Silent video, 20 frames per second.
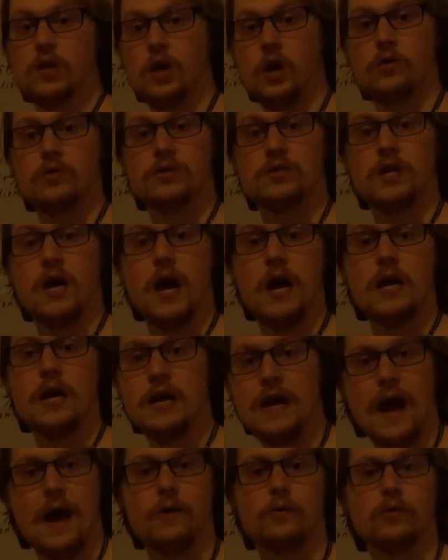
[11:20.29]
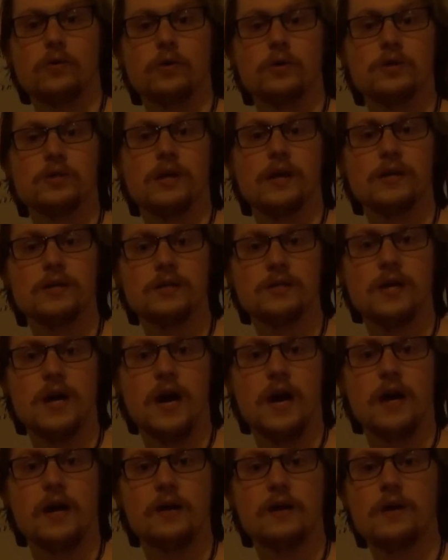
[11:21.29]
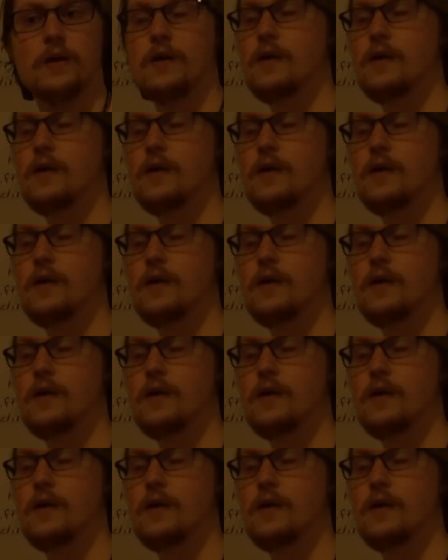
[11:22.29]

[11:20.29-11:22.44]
cosine now looks like sine,